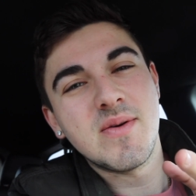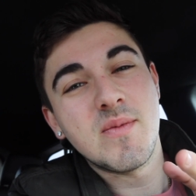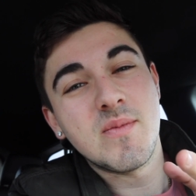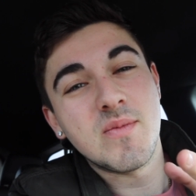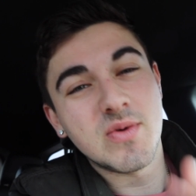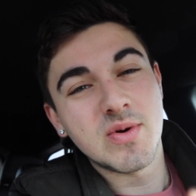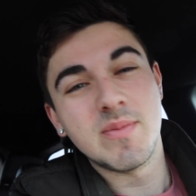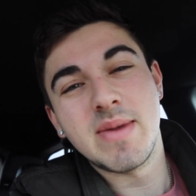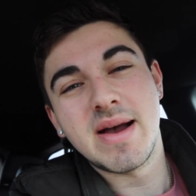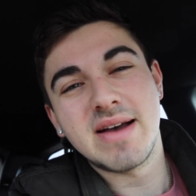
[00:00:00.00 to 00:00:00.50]

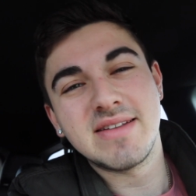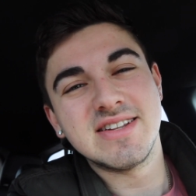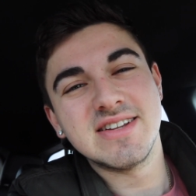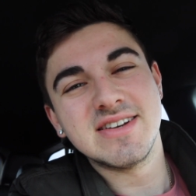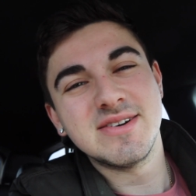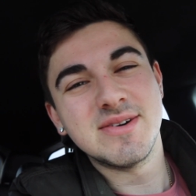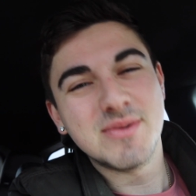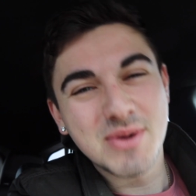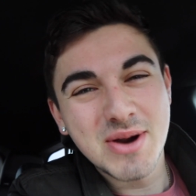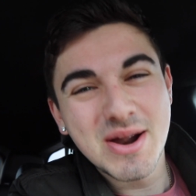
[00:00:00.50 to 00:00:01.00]
we're about
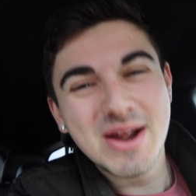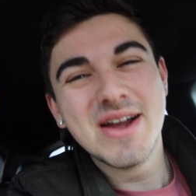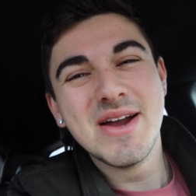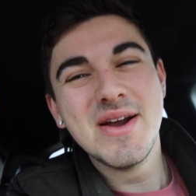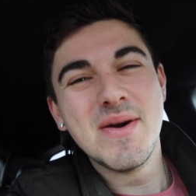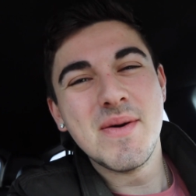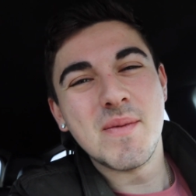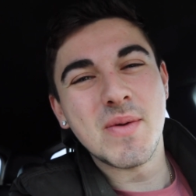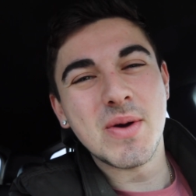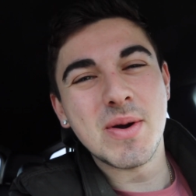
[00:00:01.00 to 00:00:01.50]

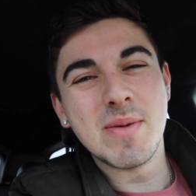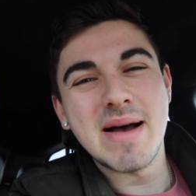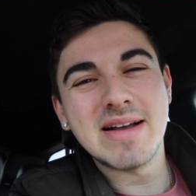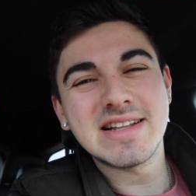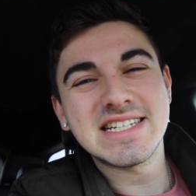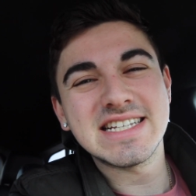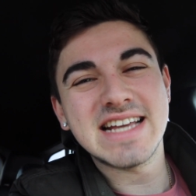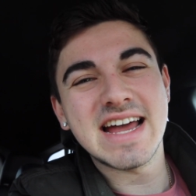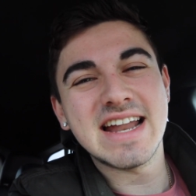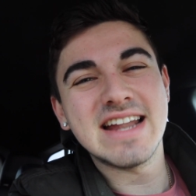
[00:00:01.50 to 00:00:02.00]

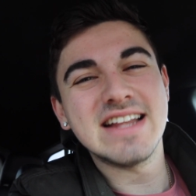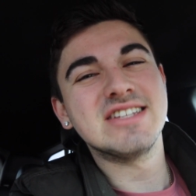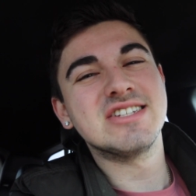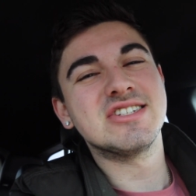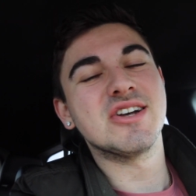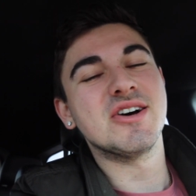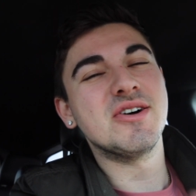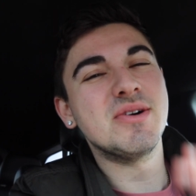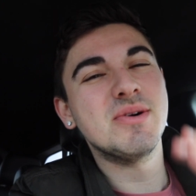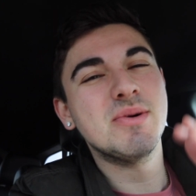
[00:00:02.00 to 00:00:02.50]
to get it.
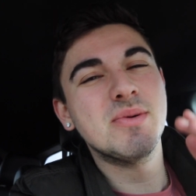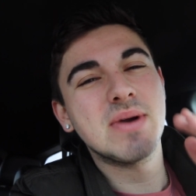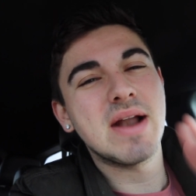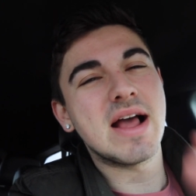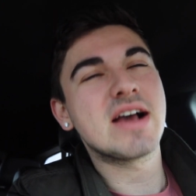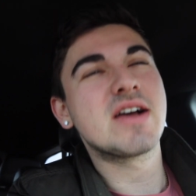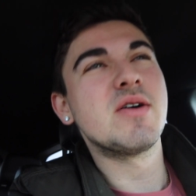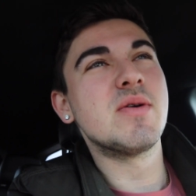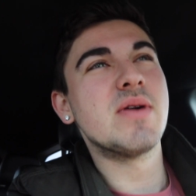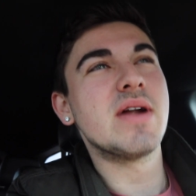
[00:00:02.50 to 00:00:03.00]
So we're
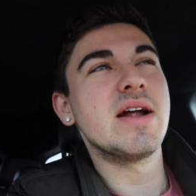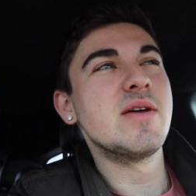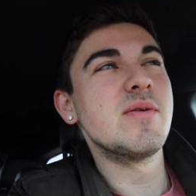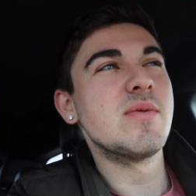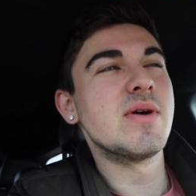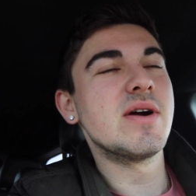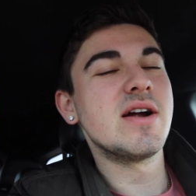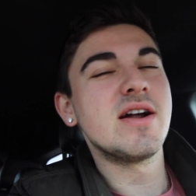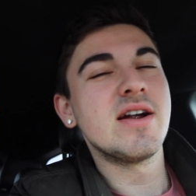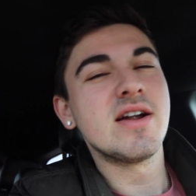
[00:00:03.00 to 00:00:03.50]
not going
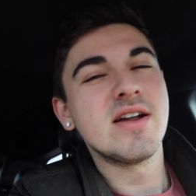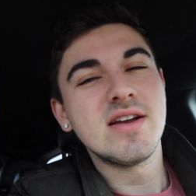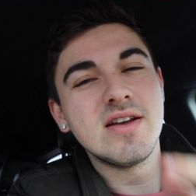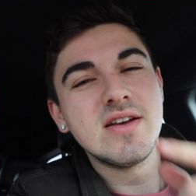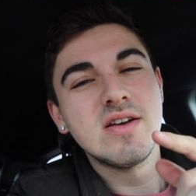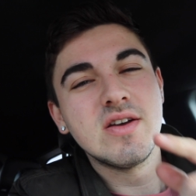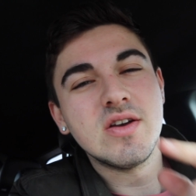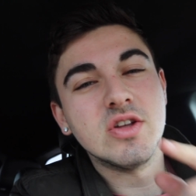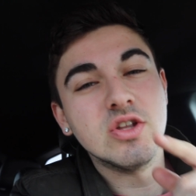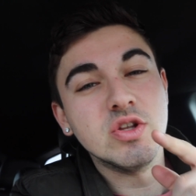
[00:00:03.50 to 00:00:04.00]
anywhere.
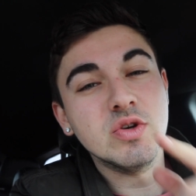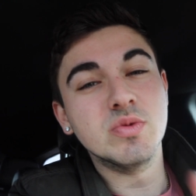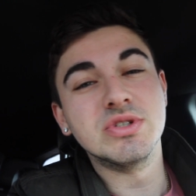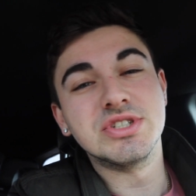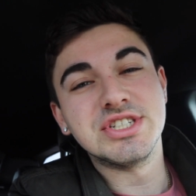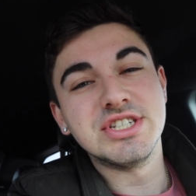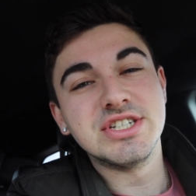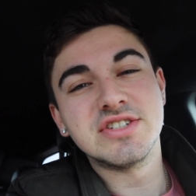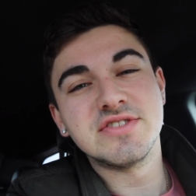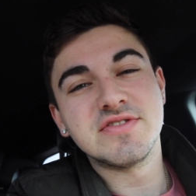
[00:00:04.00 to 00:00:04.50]
You will
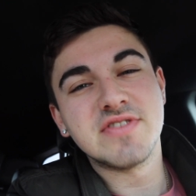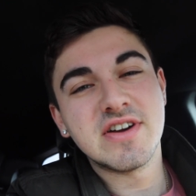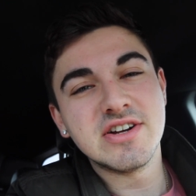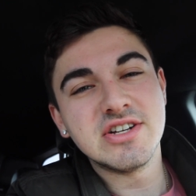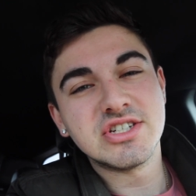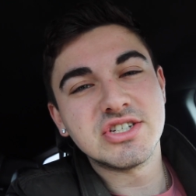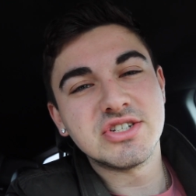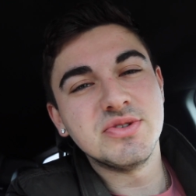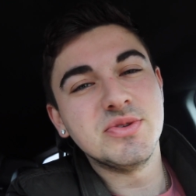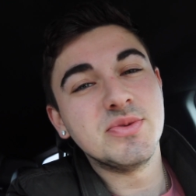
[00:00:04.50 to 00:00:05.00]
see us
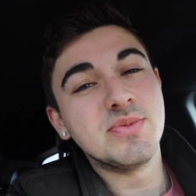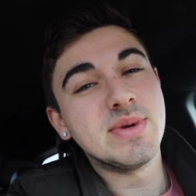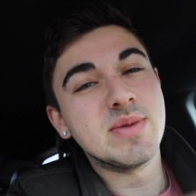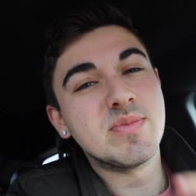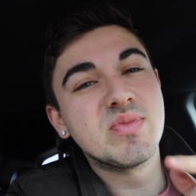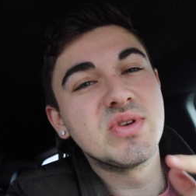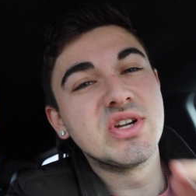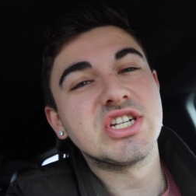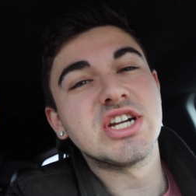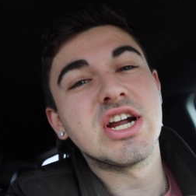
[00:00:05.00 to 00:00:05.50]
very soon. We
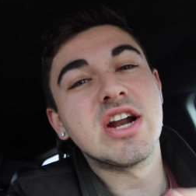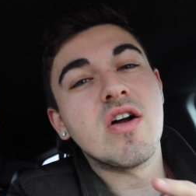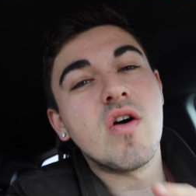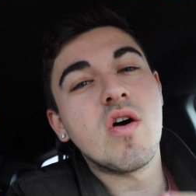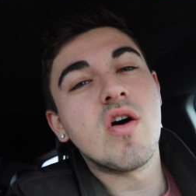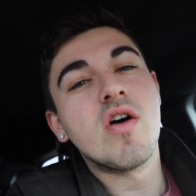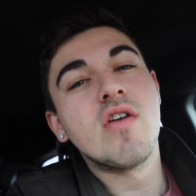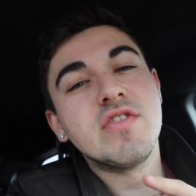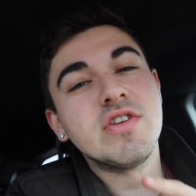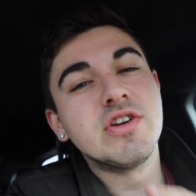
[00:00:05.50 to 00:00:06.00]
appreciate
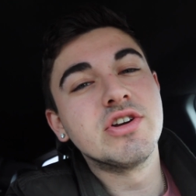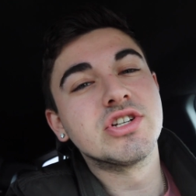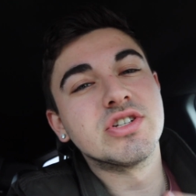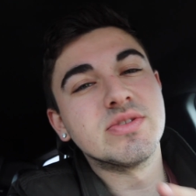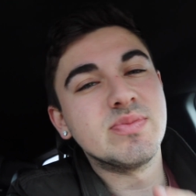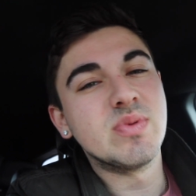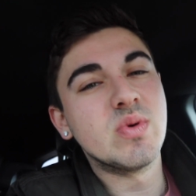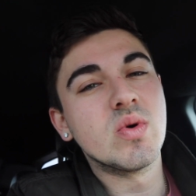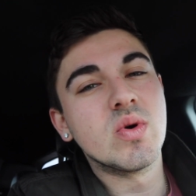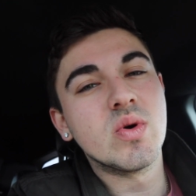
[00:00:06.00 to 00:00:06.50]
all of your
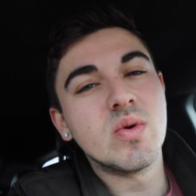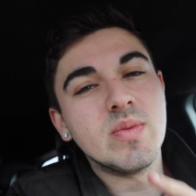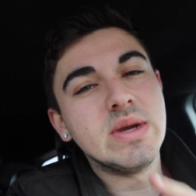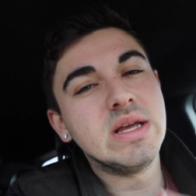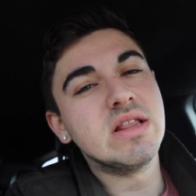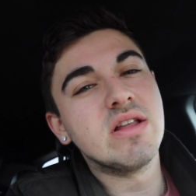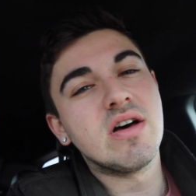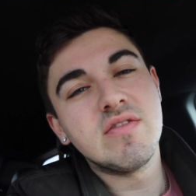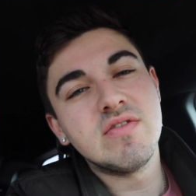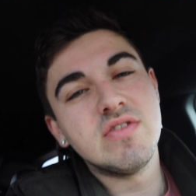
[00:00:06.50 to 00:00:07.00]
support.
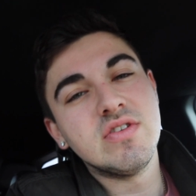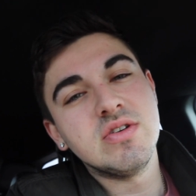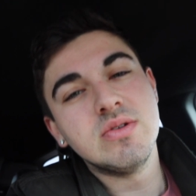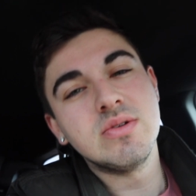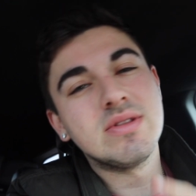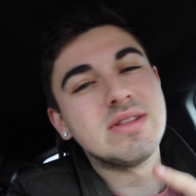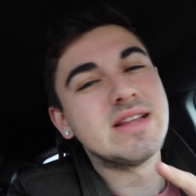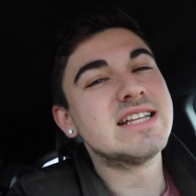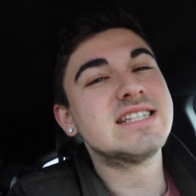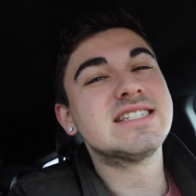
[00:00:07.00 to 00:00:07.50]
We love
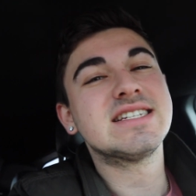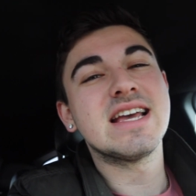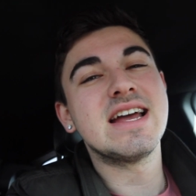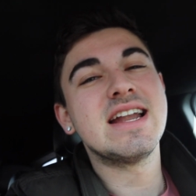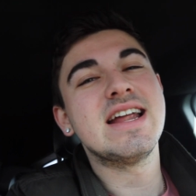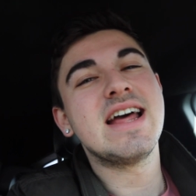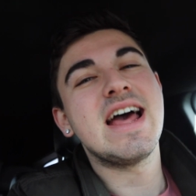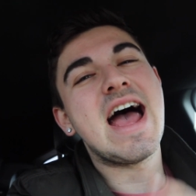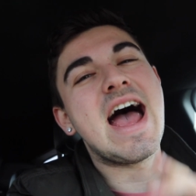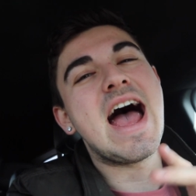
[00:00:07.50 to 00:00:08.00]
you. Let's
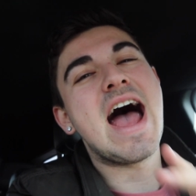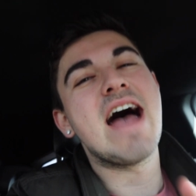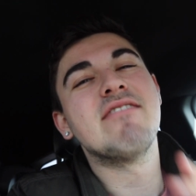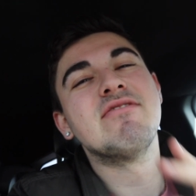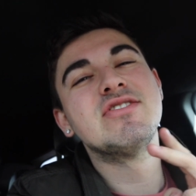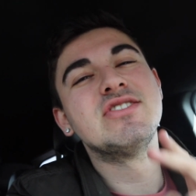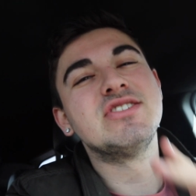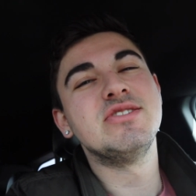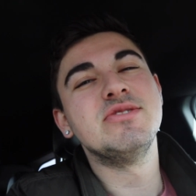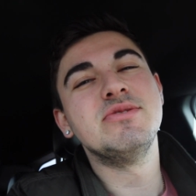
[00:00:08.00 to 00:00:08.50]
get it.
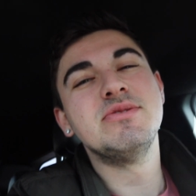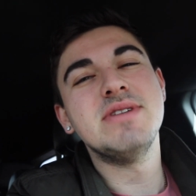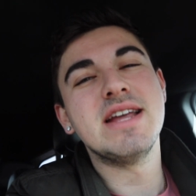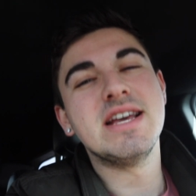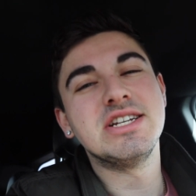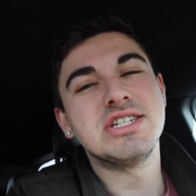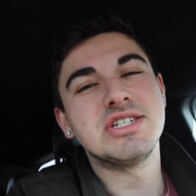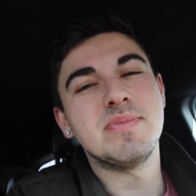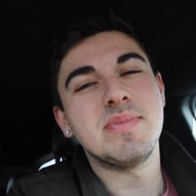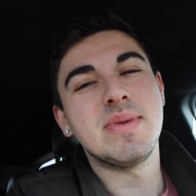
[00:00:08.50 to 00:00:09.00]
Average Dude
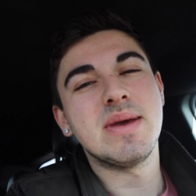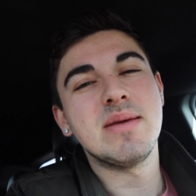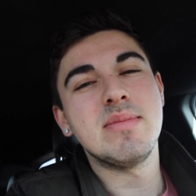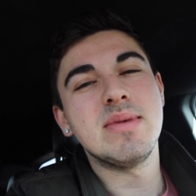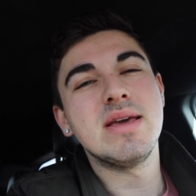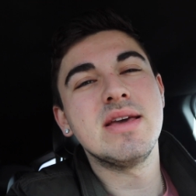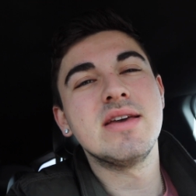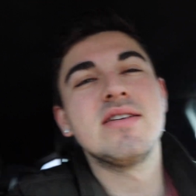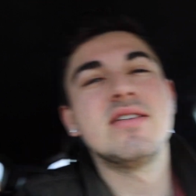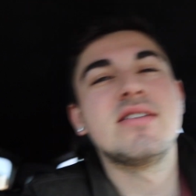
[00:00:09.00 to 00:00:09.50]
Nation, baby.